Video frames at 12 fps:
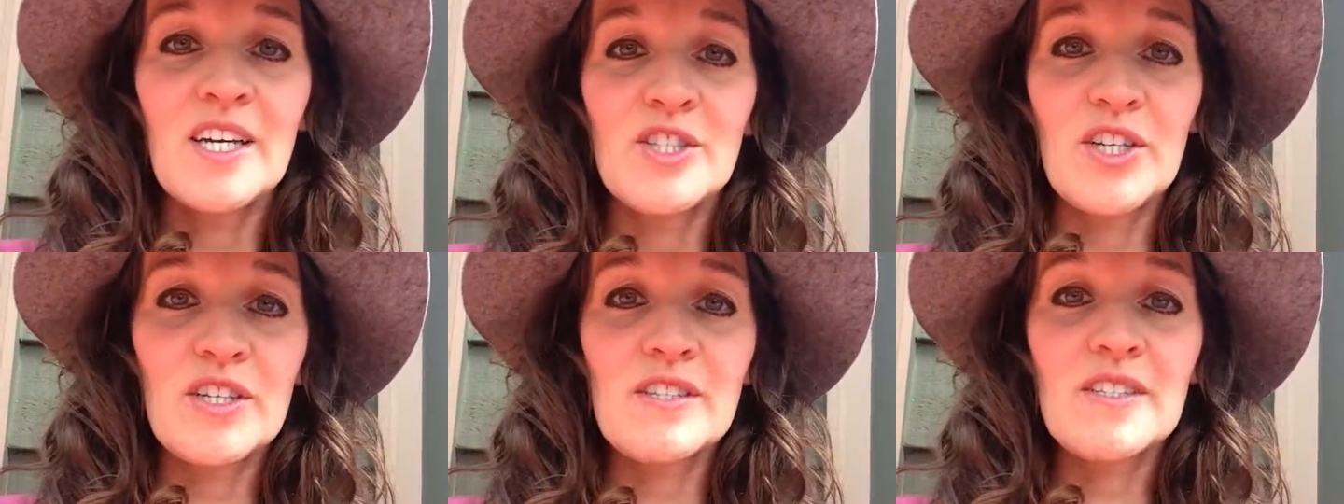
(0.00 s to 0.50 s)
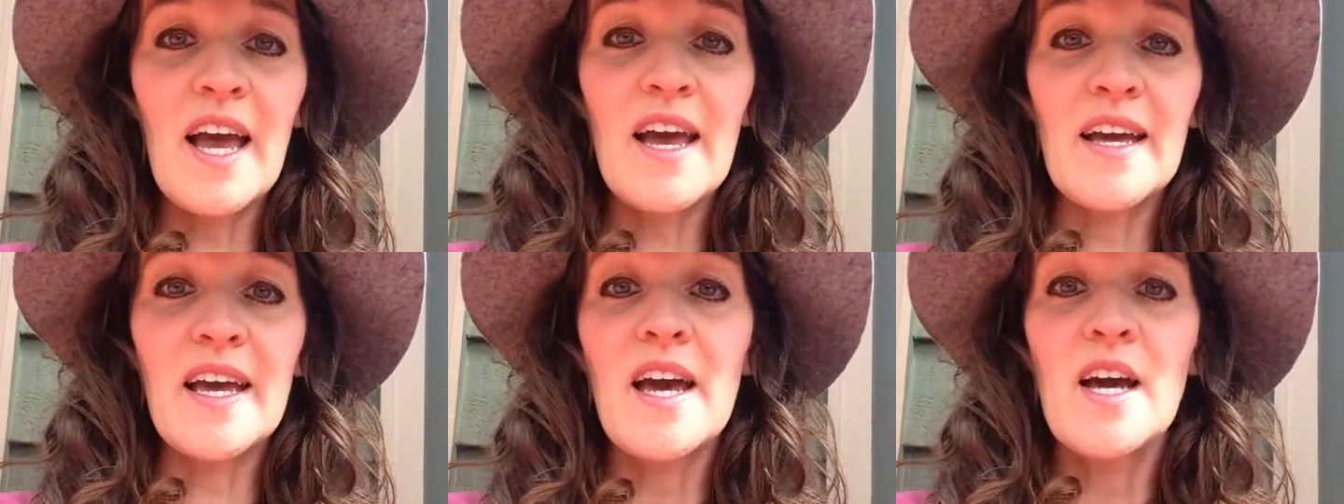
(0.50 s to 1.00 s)
just
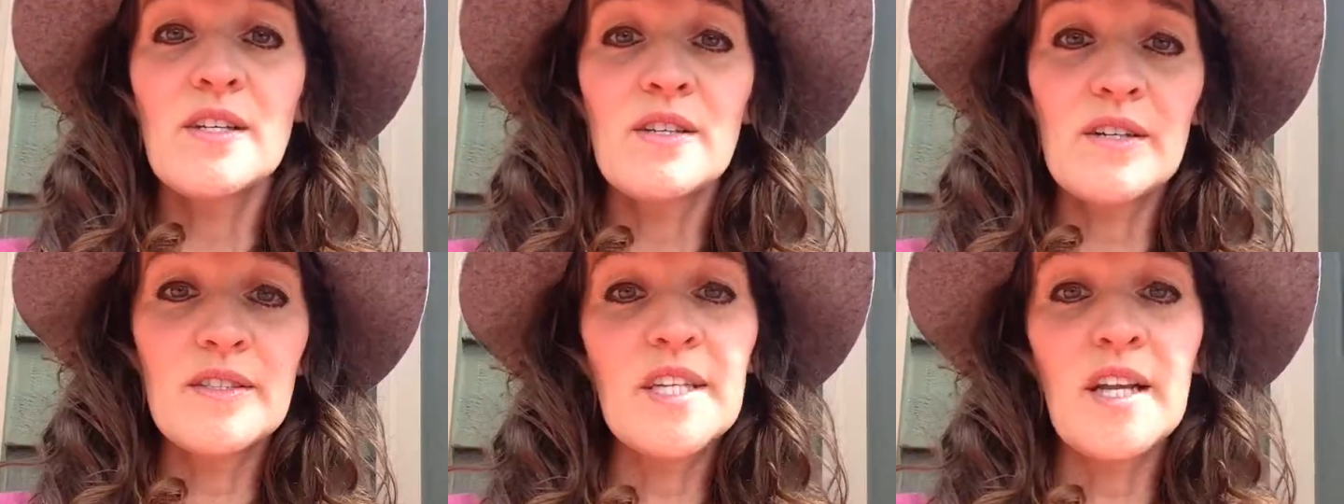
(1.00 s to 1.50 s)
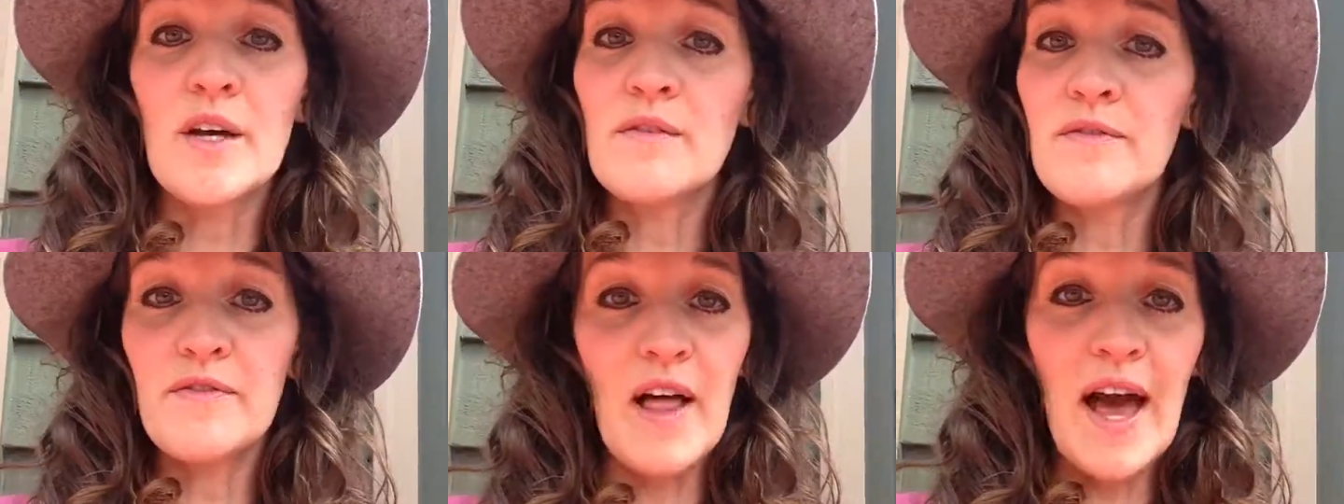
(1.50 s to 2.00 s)
a you know
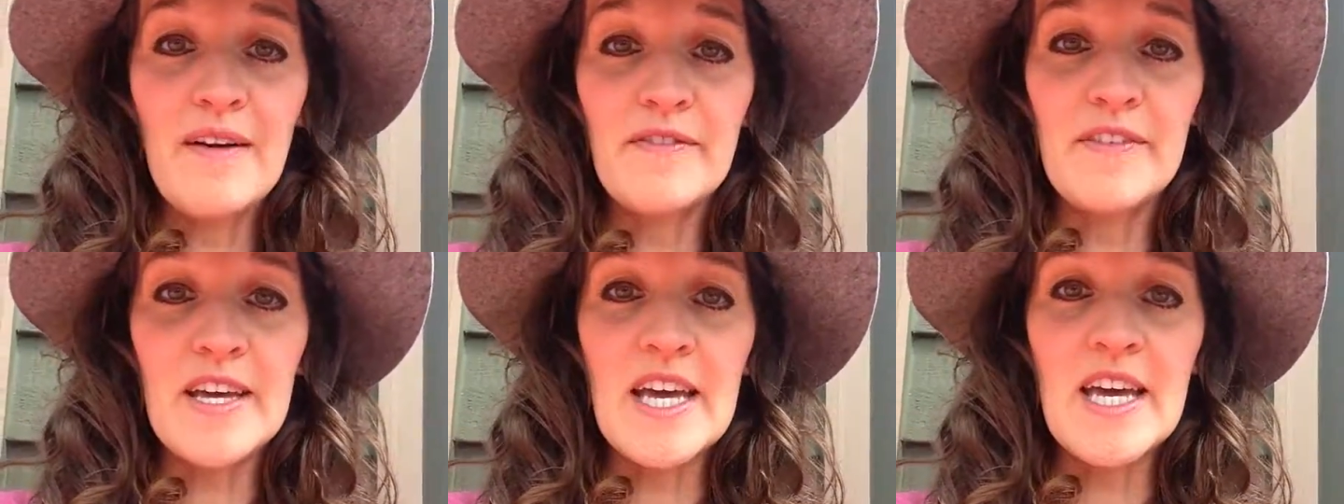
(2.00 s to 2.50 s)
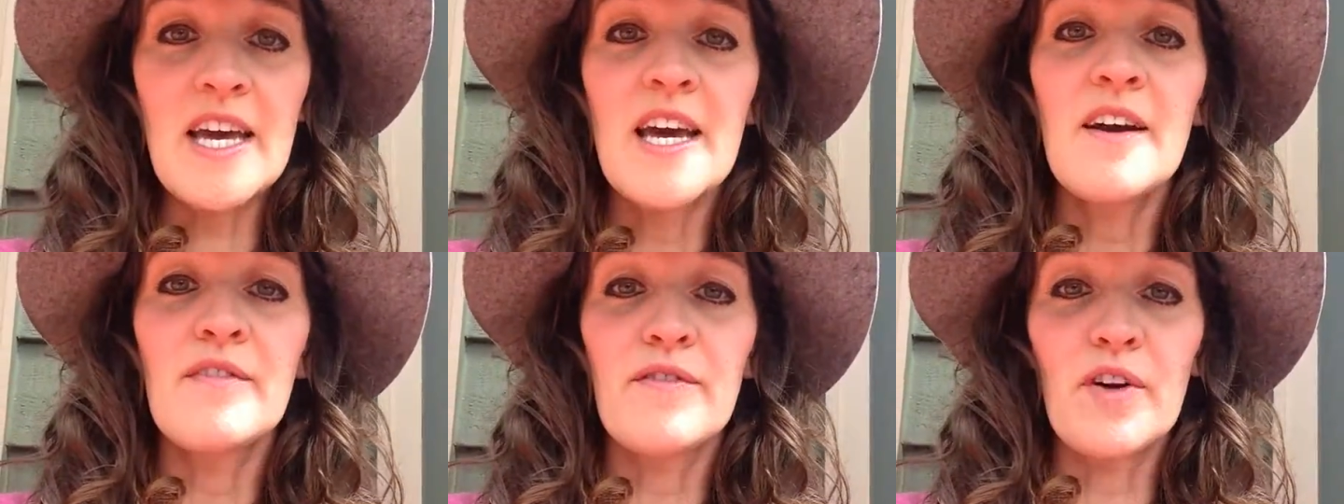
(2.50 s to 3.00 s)
flat fee
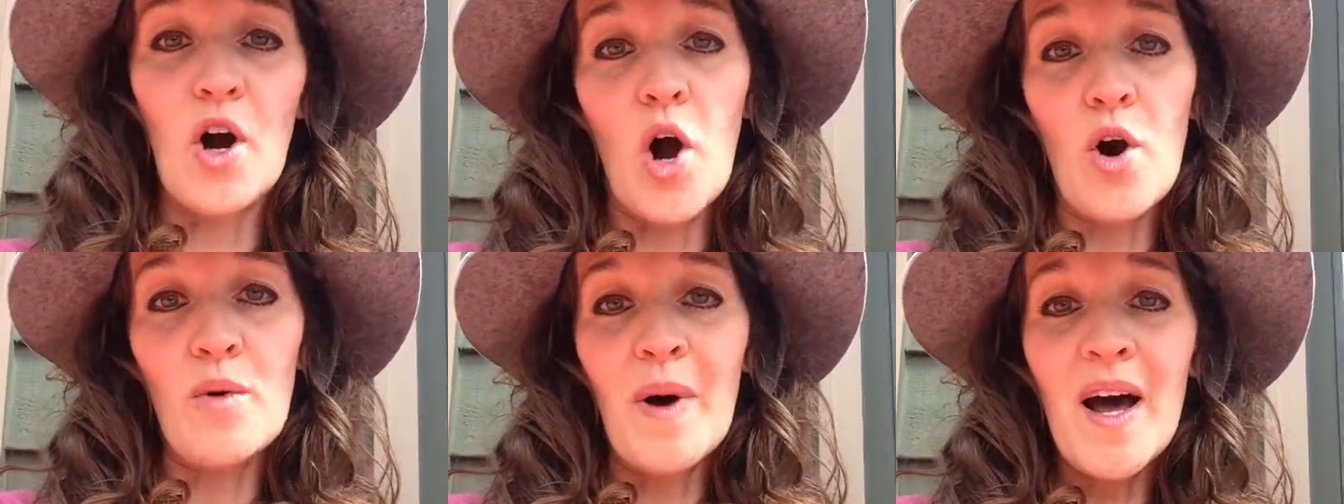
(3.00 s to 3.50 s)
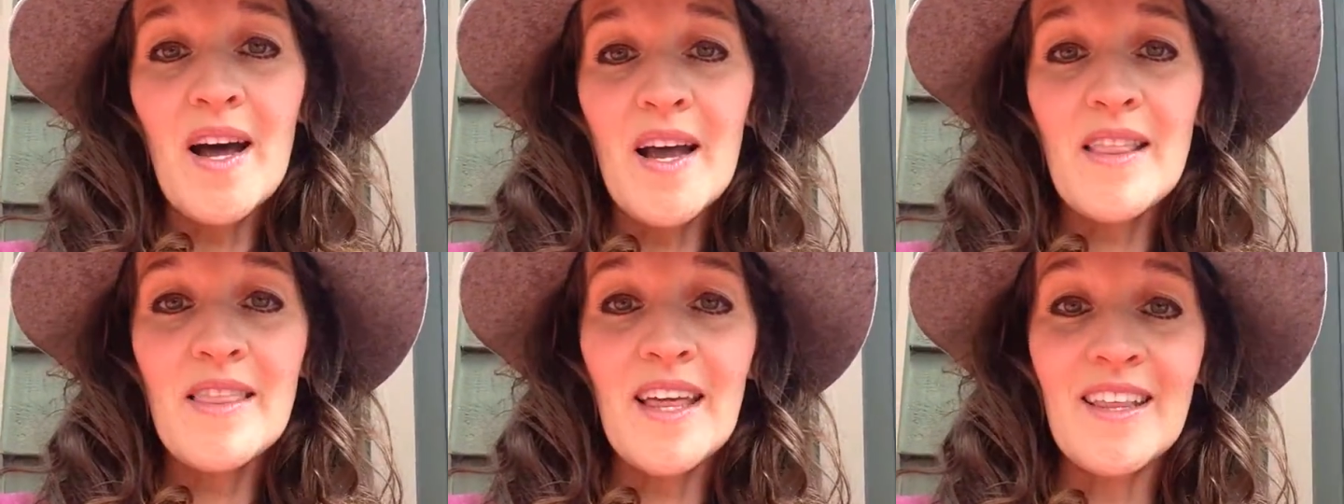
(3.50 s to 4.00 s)
for all
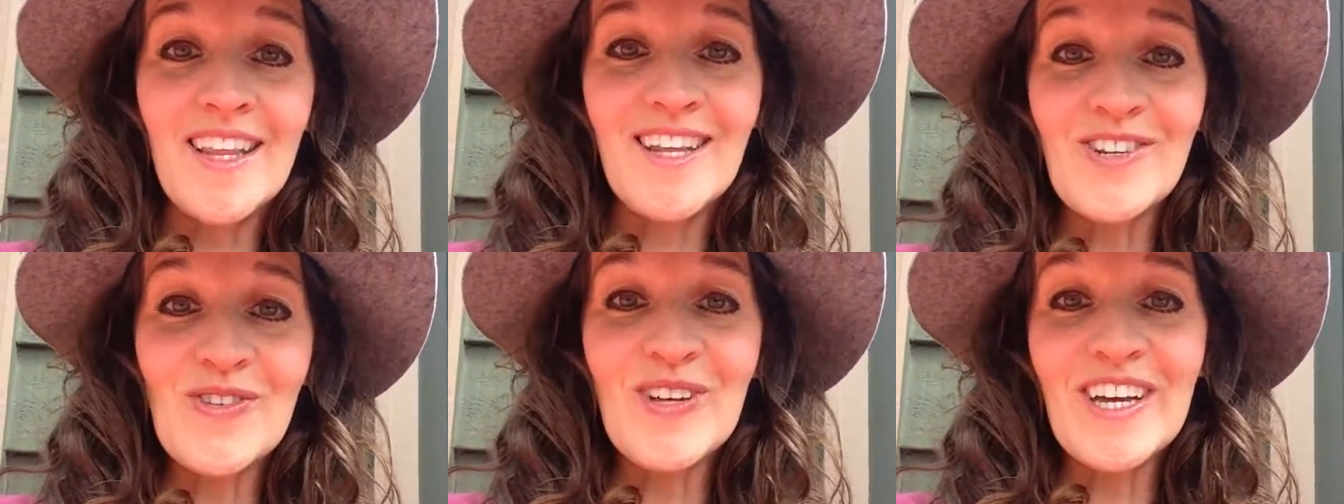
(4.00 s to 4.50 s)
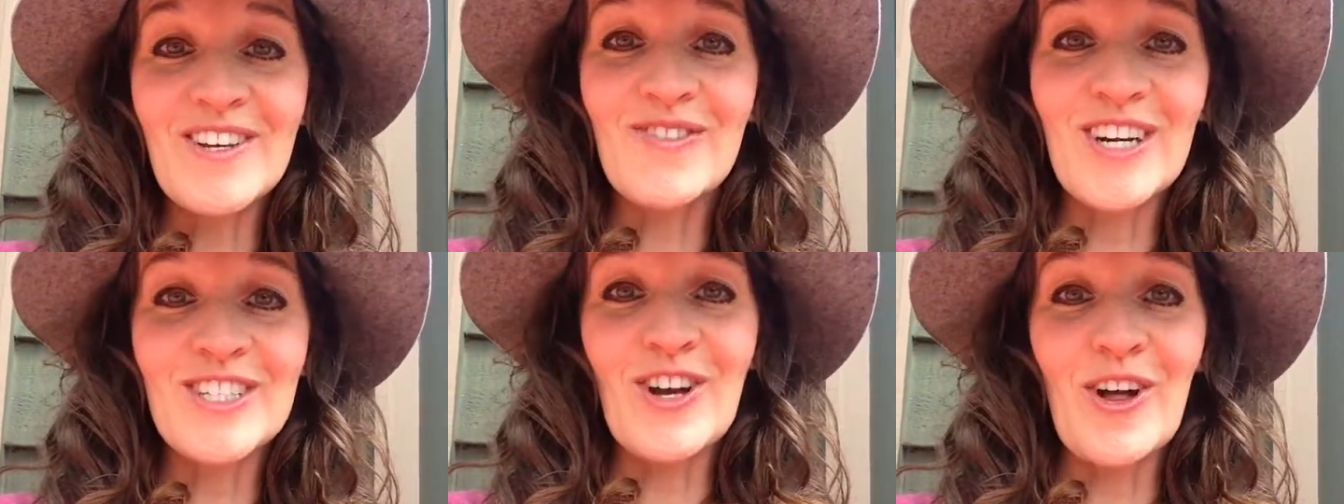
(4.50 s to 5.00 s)
month, and then you could
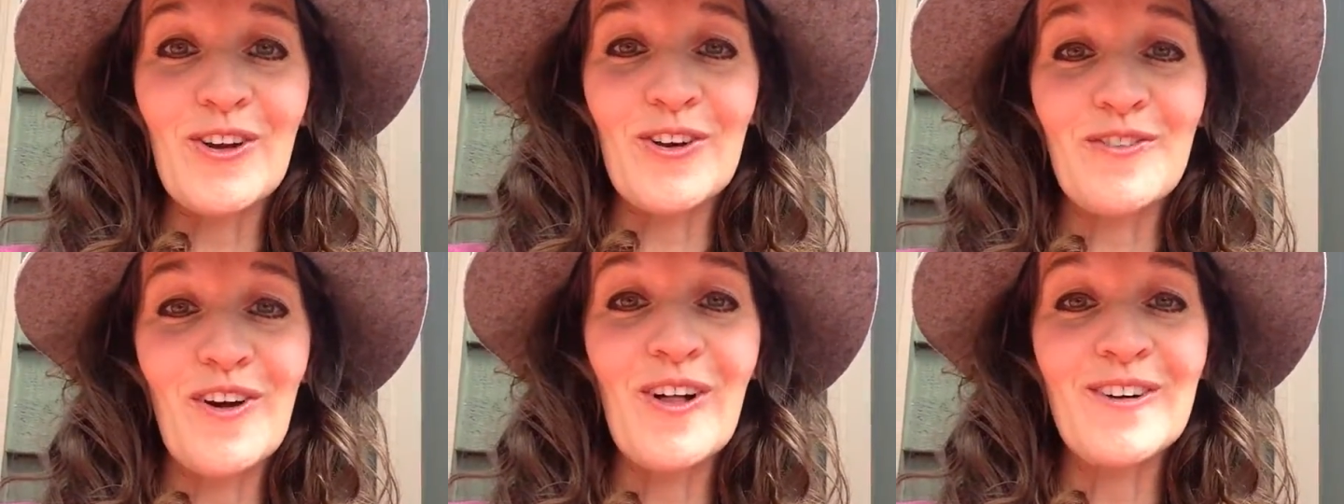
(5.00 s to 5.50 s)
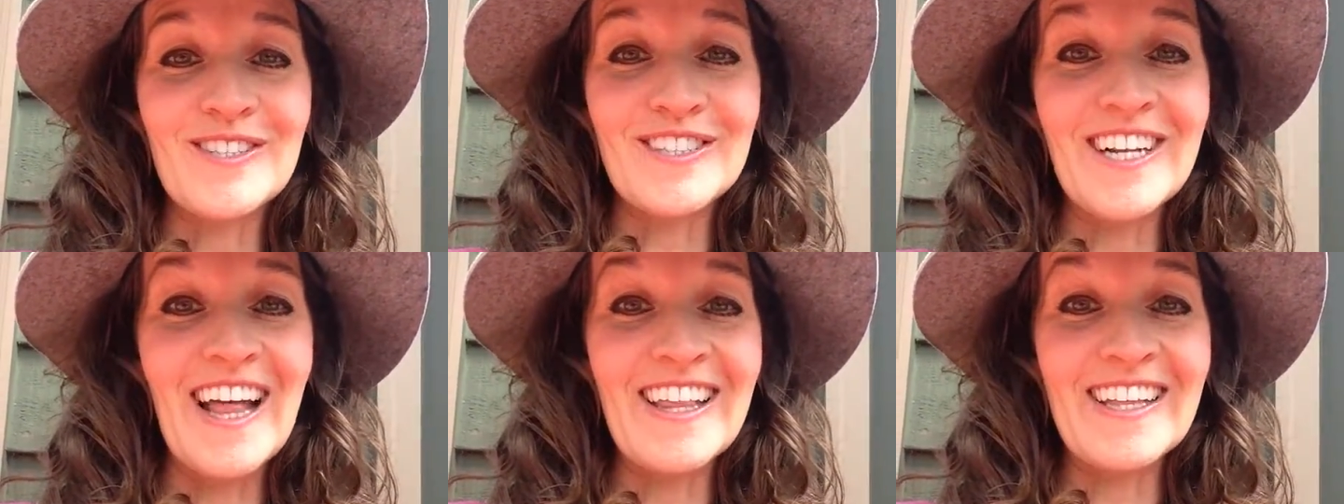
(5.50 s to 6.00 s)
reach all our followers,
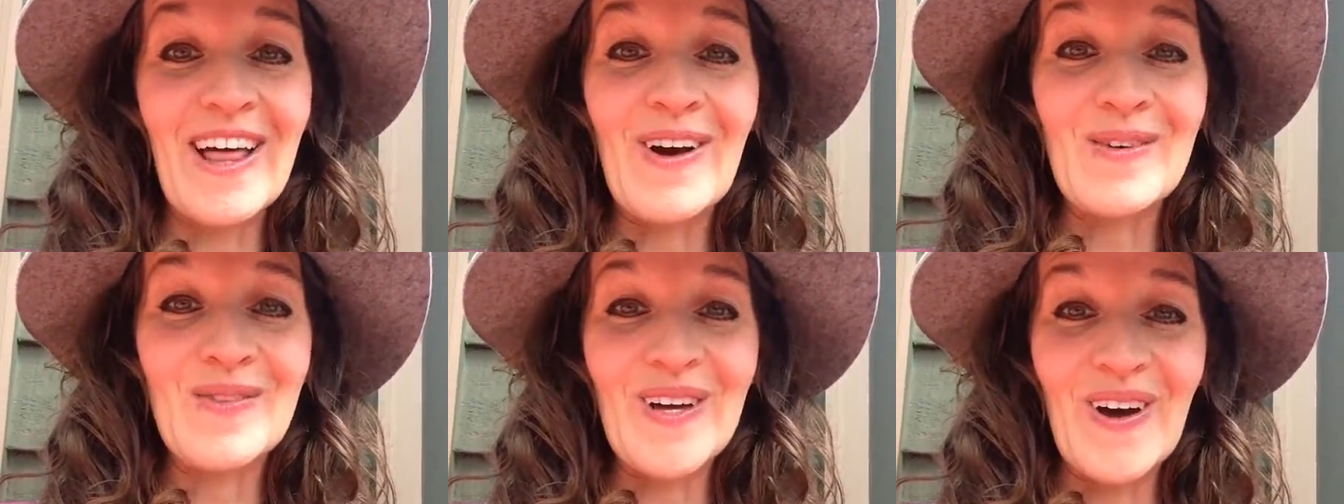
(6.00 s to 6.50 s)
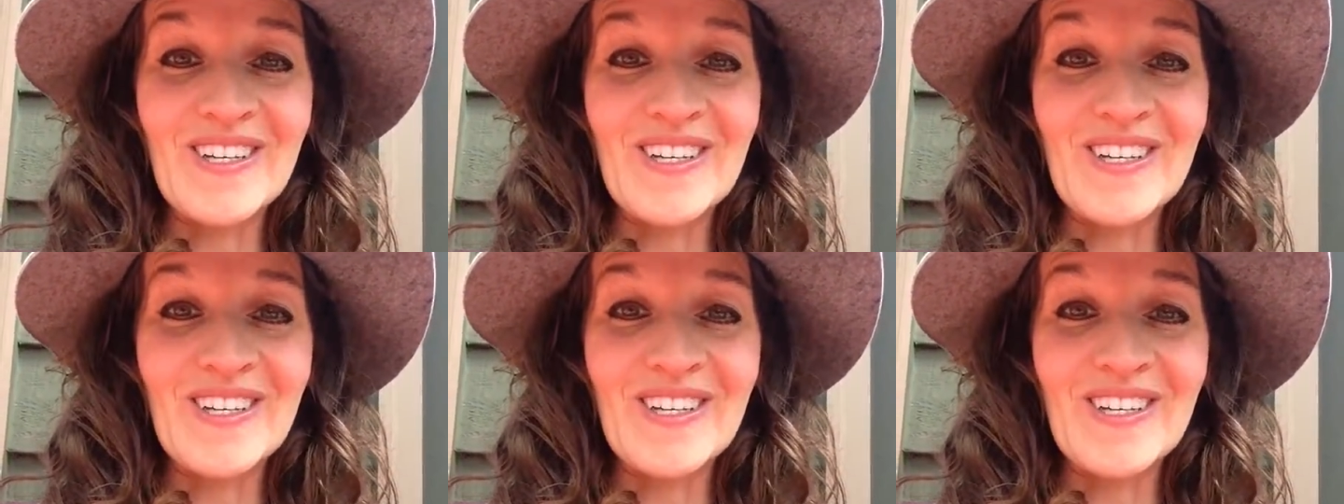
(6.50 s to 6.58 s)
and I think that would be